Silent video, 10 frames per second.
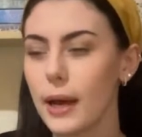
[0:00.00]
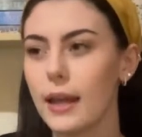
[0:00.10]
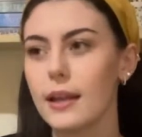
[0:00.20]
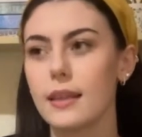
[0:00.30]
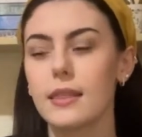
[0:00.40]

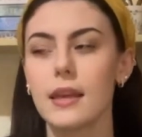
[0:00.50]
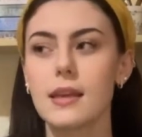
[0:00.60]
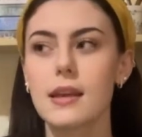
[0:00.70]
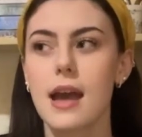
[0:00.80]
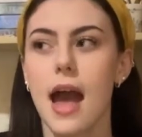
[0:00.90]
well, I
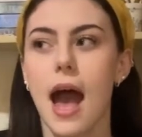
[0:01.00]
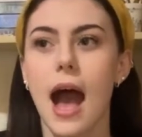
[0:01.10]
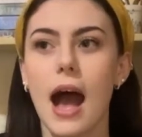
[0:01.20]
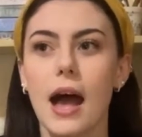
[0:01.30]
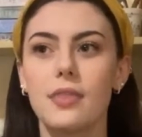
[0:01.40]
think.
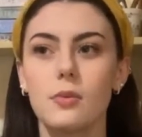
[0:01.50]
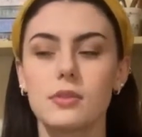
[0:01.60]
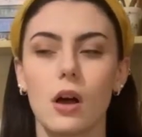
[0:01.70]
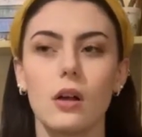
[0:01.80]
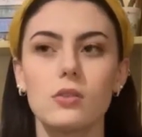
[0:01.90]
And there
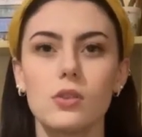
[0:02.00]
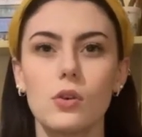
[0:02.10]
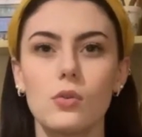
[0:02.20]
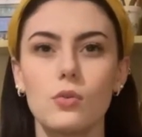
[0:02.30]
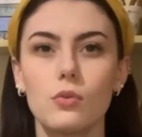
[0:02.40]
was
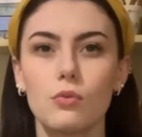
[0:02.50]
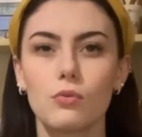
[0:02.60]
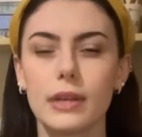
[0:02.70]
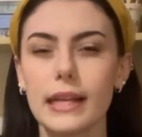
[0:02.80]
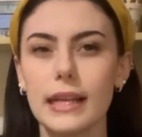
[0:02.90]
also
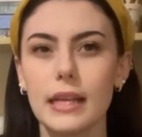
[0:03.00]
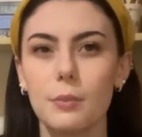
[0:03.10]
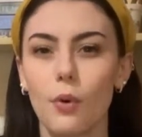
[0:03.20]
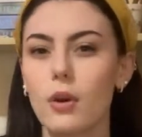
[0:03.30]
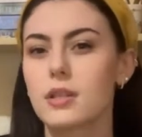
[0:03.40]
really
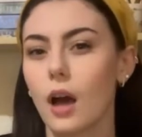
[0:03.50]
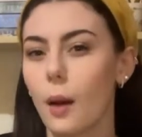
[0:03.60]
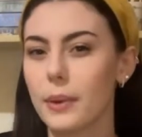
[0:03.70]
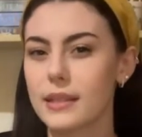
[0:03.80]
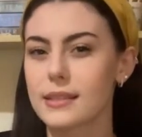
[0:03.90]
important
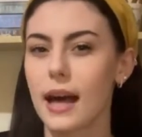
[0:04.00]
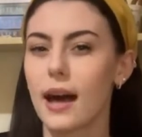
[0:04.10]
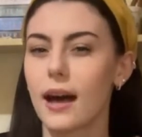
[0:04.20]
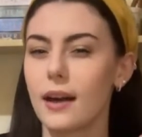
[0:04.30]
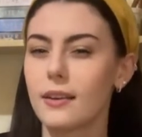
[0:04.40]
topics
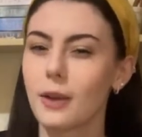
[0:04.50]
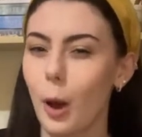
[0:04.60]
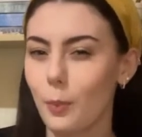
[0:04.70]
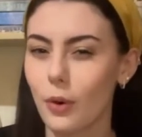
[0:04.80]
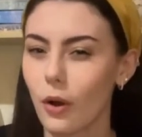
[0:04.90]
that
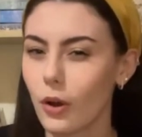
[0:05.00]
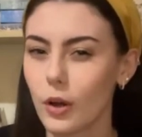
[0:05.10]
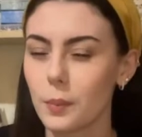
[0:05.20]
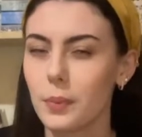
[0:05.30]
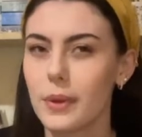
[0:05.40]
got
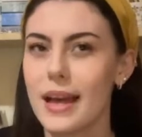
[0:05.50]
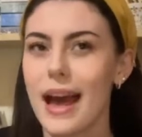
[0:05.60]
brought up.